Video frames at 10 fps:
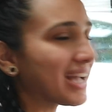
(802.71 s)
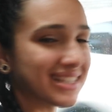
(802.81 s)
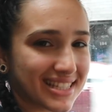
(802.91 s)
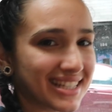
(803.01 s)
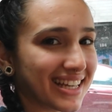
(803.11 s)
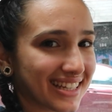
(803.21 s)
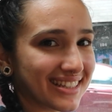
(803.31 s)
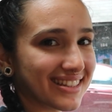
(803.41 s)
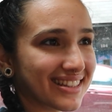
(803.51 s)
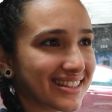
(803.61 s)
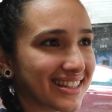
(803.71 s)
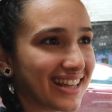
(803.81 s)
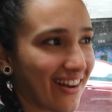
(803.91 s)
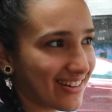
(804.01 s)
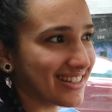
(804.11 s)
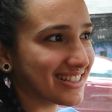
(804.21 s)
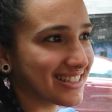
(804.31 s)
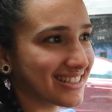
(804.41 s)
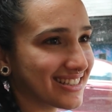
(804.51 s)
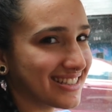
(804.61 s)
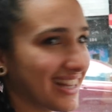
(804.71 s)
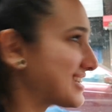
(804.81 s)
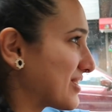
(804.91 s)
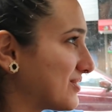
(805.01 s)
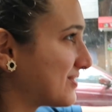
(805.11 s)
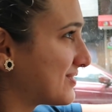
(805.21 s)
and see how it is. Let's go.